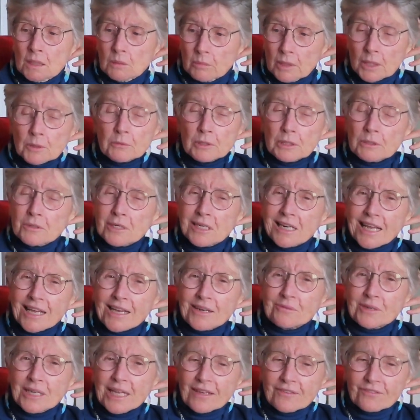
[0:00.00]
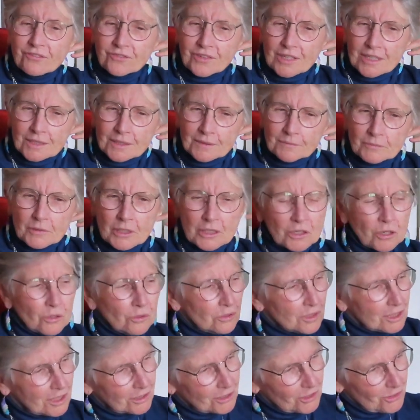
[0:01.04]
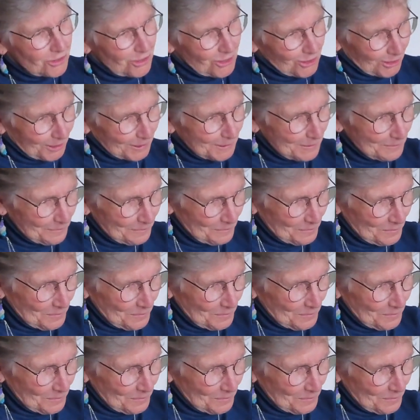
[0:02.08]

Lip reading: But we were glad. We had fun. We're going along,